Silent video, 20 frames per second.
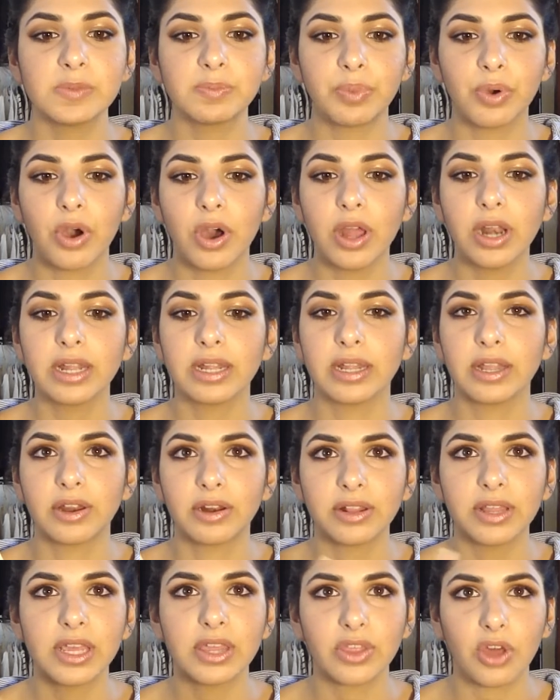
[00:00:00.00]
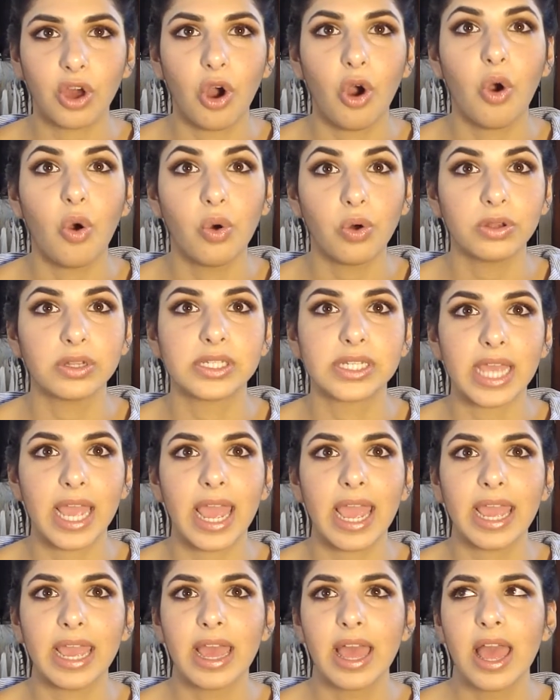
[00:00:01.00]
put literally the whole
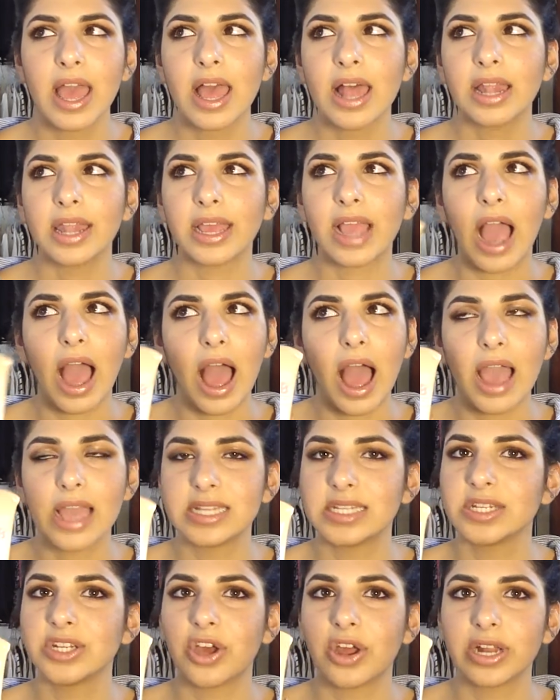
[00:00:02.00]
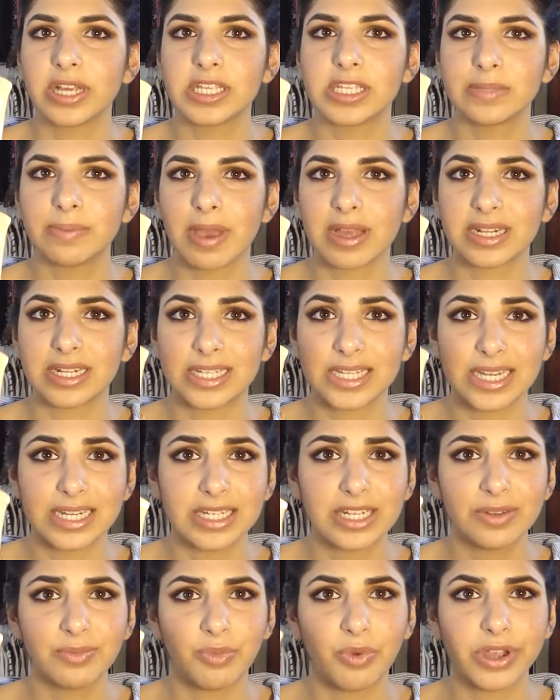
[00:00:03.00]
day. Like, I did not expect a
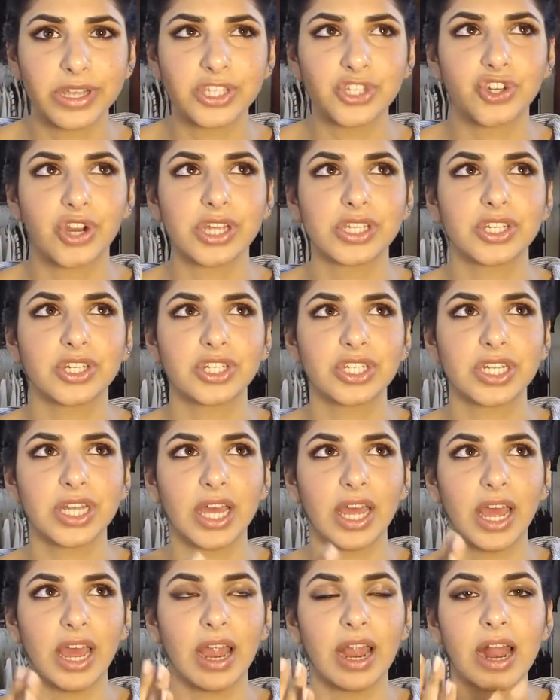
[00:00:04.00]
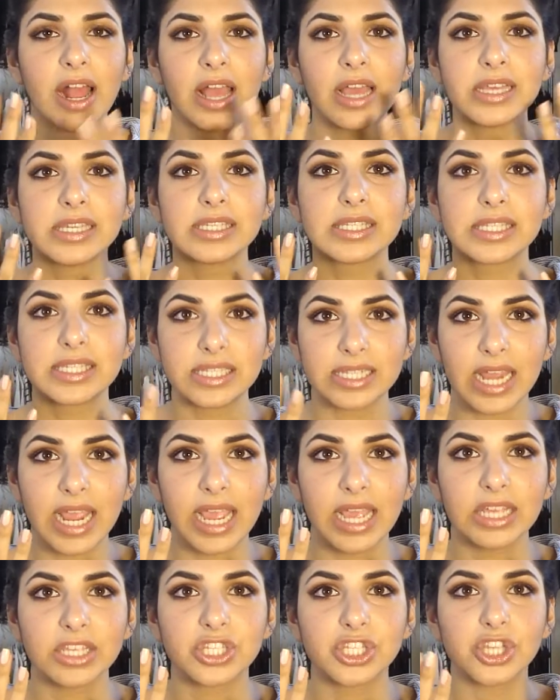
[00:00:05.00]
tinted moisturizer to
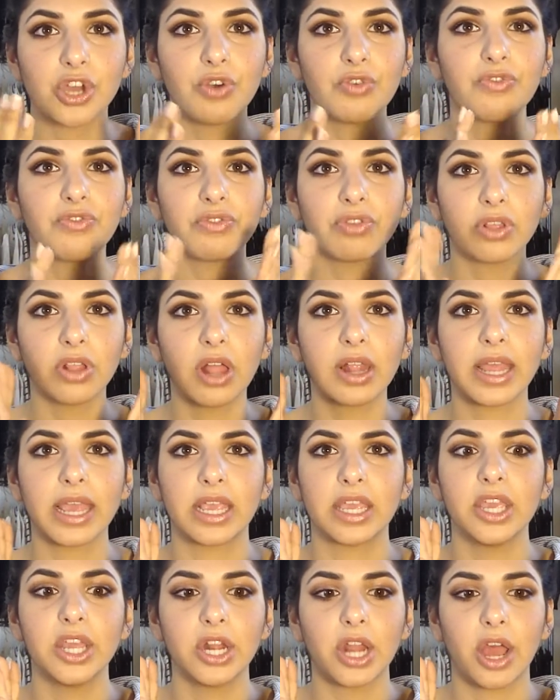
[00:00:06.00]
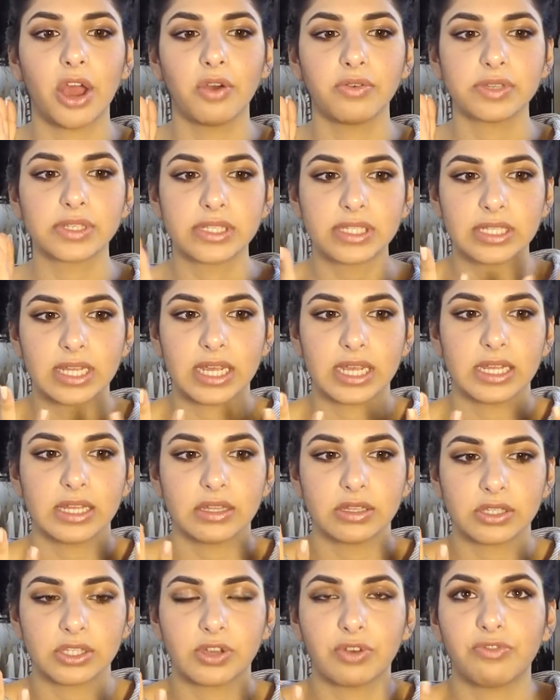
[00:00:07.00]
stay so
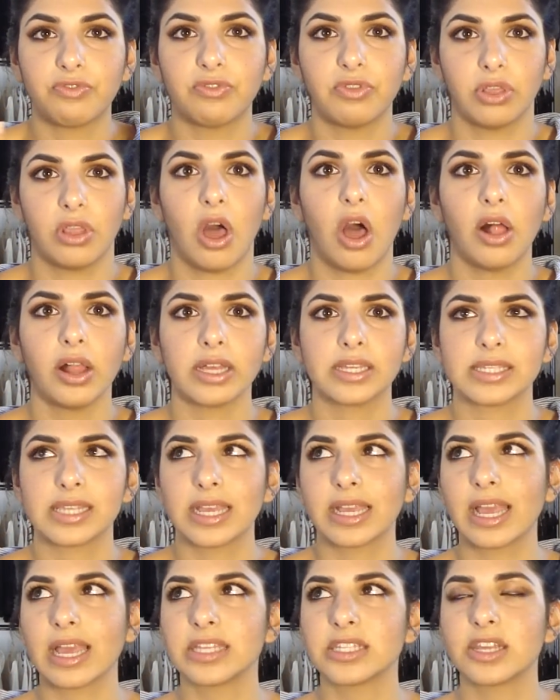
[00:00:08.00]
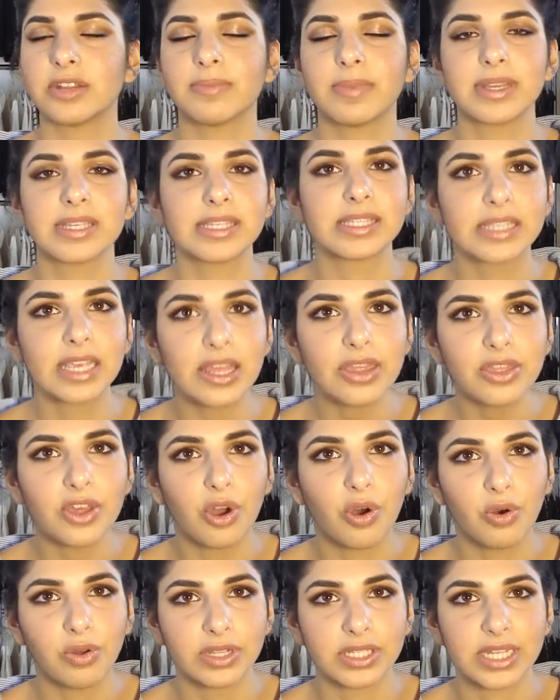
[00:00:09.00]
stay so flawless, I guess, on my skin
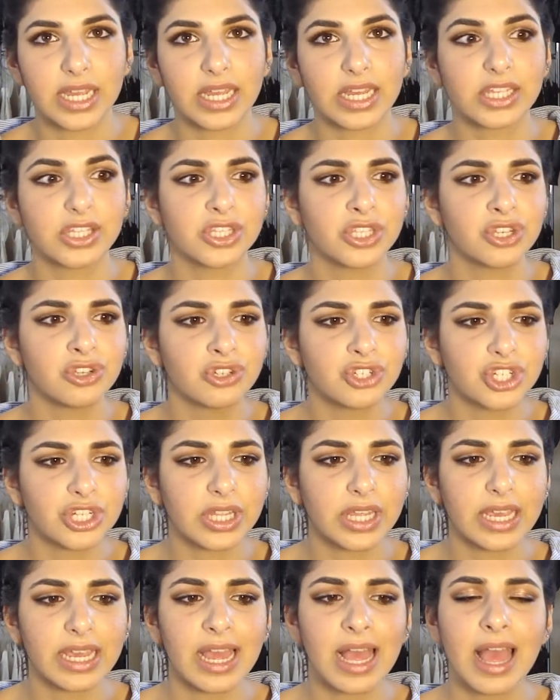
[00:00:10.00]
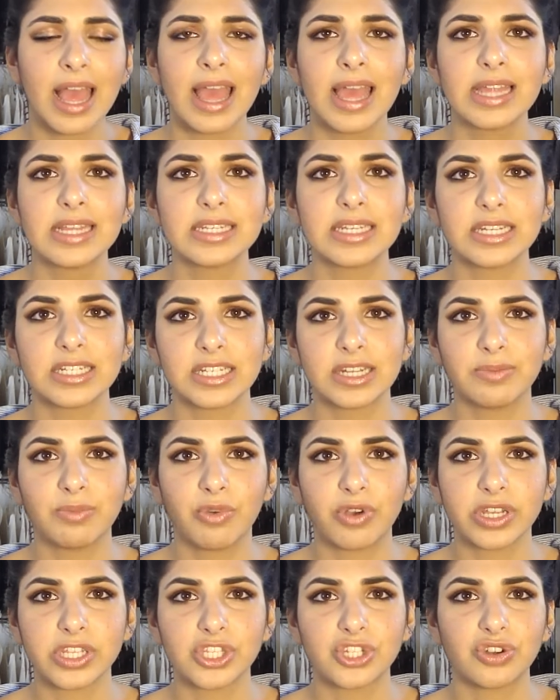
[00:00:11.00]
the whole day, because usually tinted
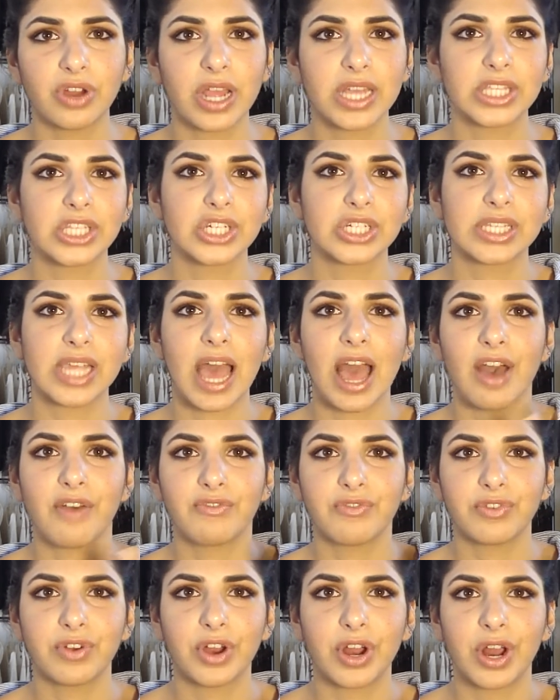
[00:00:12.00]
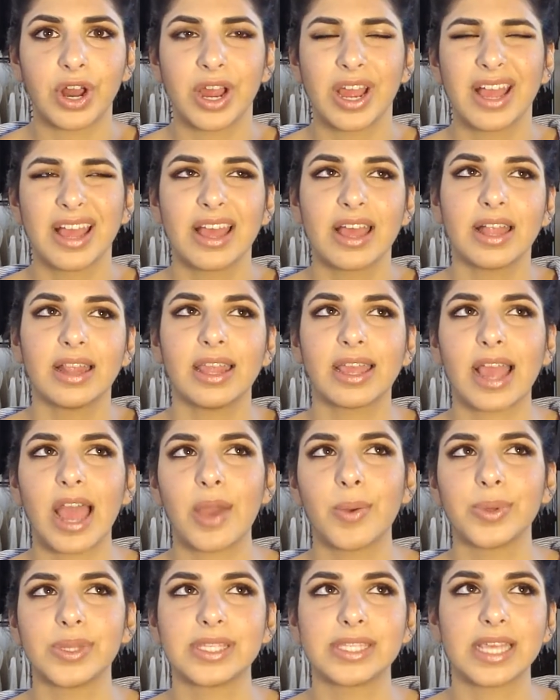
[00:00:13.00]
moisturizers after, like,
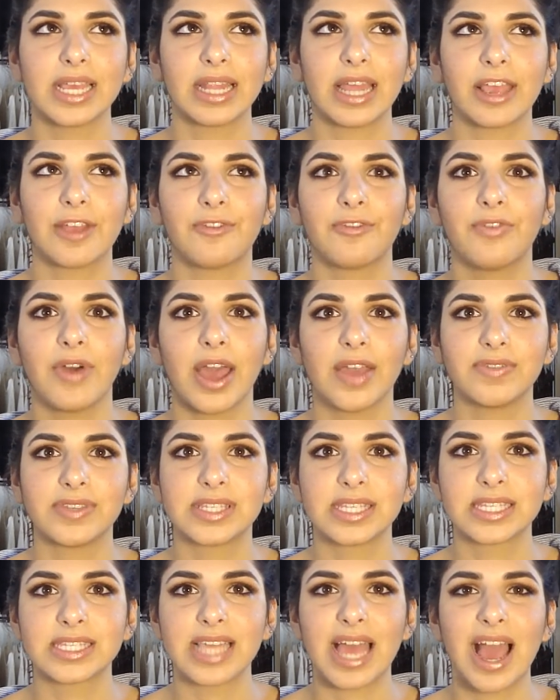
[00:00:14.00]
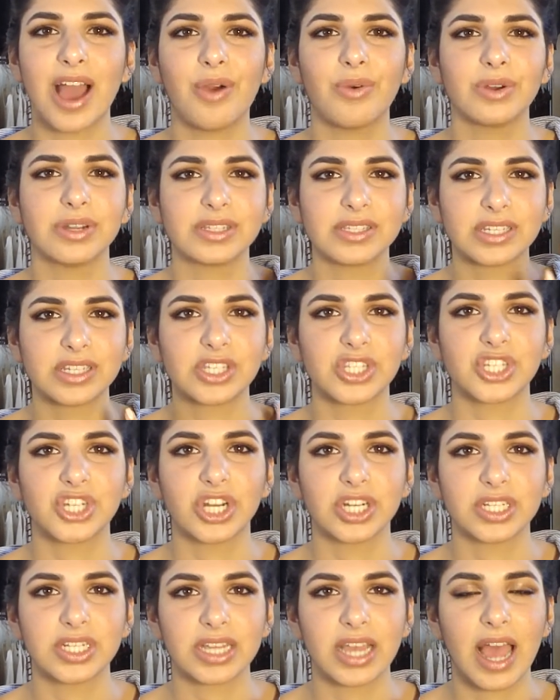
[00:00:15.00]
I would say like 5-6 hours, they
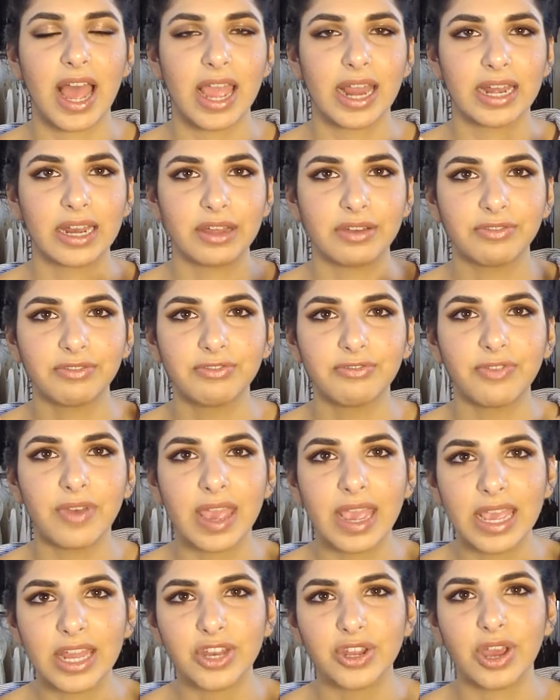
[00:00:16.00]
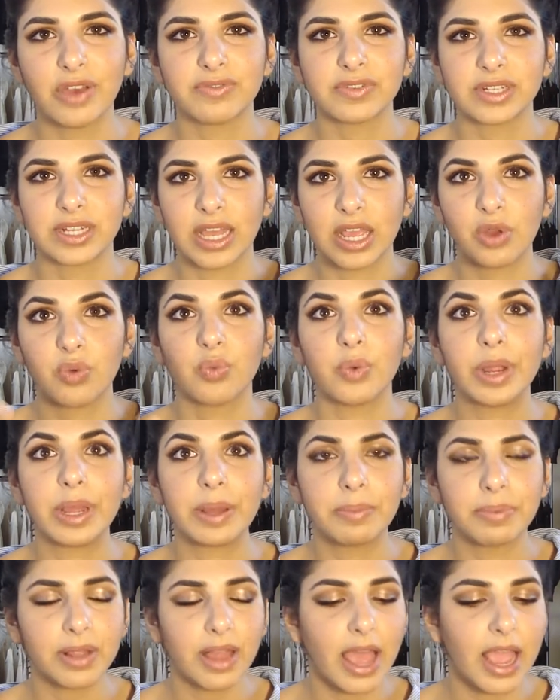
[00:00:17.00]
start to kind of fade. You have to like
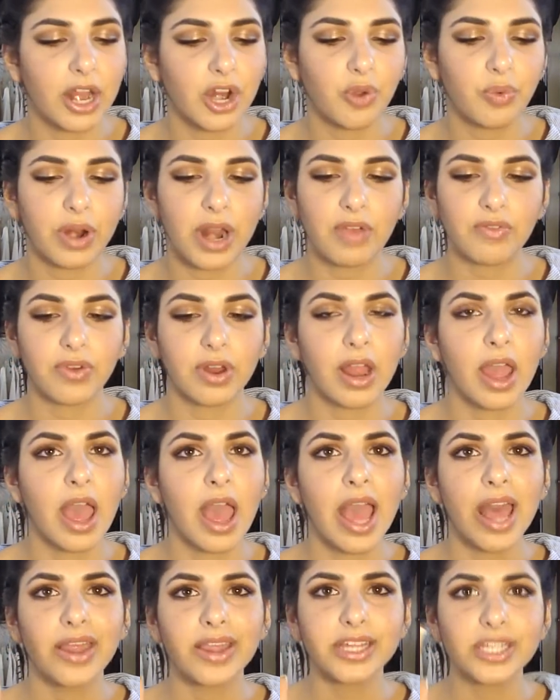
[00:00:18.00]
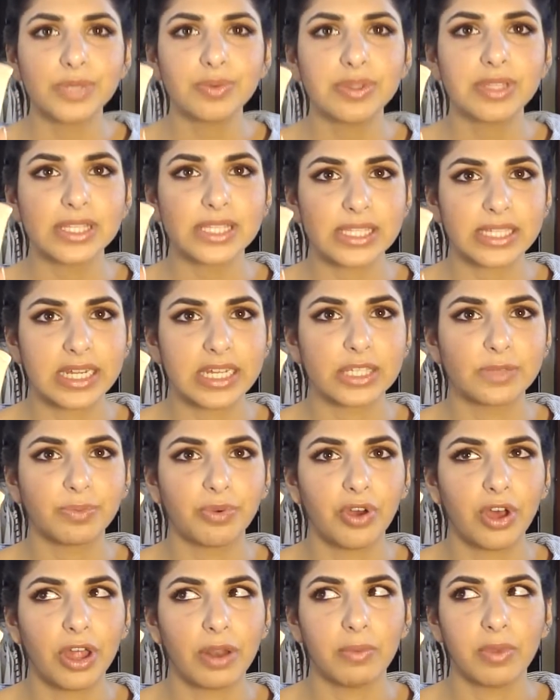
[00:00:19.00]
reapply it or whatever. This one stays
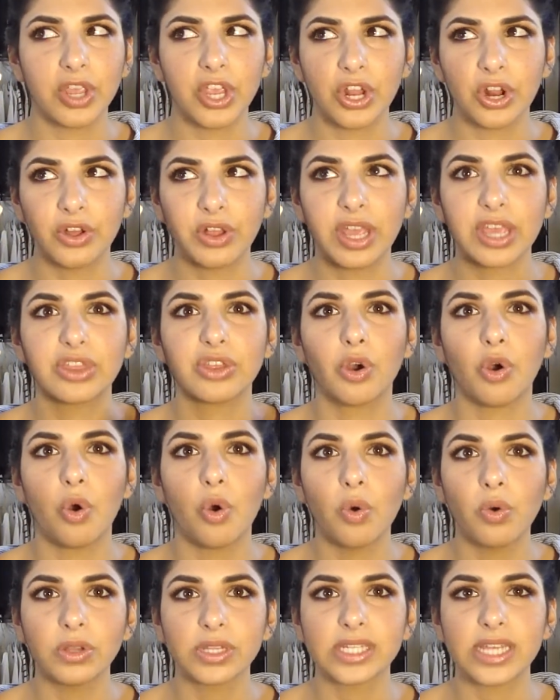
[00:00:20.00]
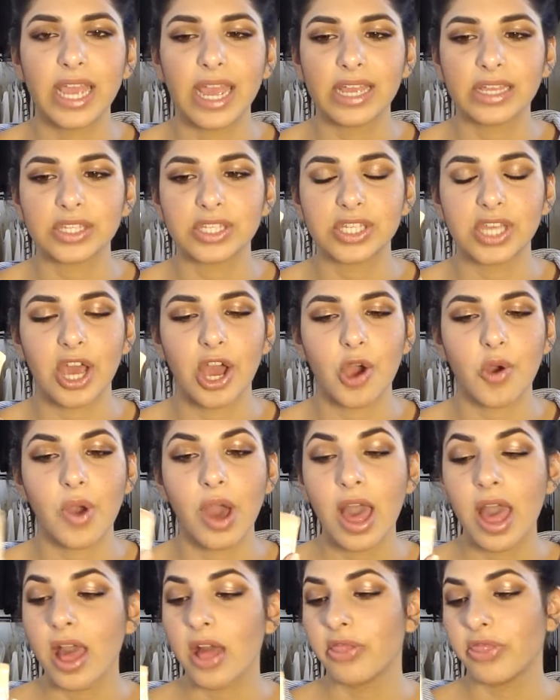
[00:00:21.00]
put, you know, like the whole day.
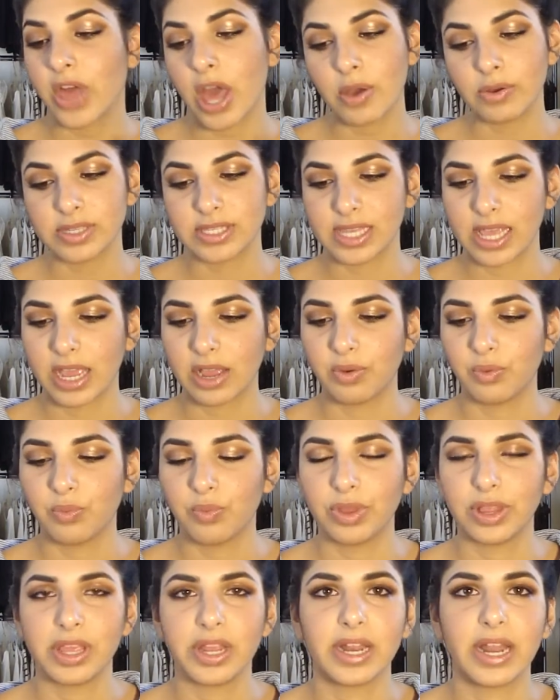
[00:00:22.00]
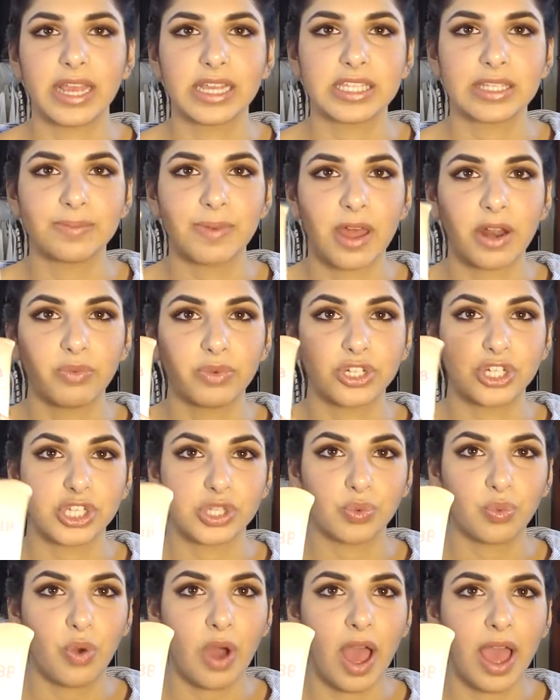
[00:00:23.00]
So that was like really nice about it, which
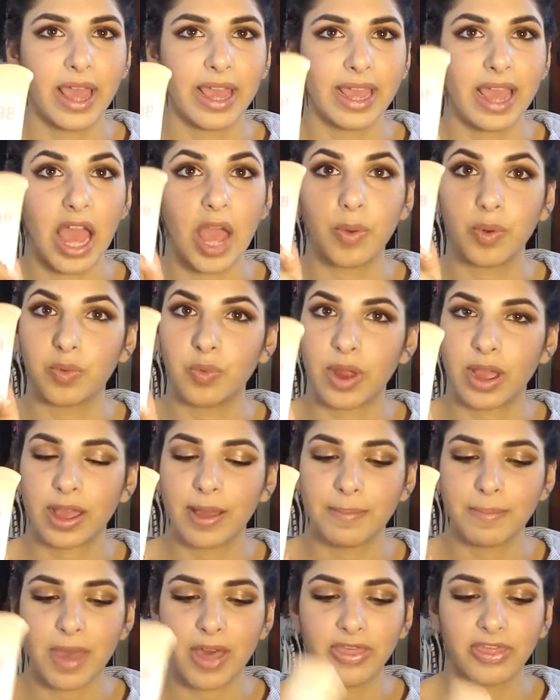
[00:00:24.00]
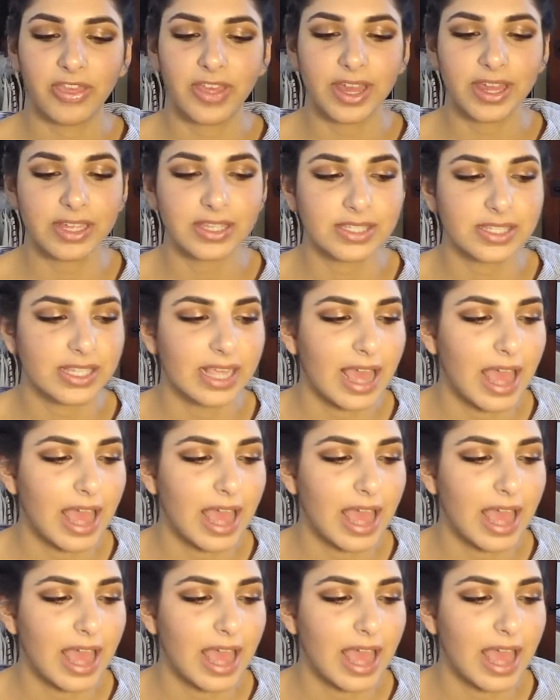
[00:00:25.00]
is why I would recommend this.